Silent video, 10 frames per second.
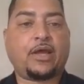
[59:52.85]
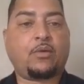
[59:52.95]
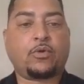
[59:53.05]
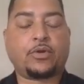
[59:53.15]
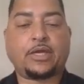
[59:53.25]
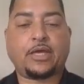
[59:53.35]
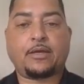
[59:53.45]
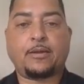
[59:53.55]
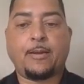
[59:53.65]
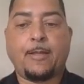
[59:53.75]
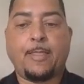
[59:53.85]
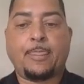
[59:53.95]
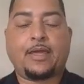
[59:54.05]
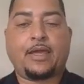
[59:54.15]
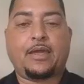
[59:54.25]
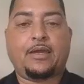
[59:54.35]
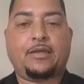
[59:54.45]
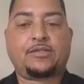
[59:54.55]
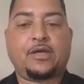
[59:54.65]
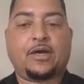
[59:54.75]
I work at,
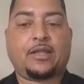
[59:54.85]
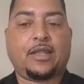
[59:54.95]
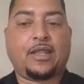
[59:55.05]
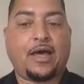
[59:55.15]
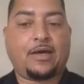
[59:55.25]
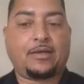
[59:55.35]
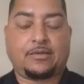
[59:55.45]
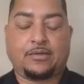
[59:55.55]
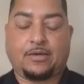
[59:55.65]
and a lot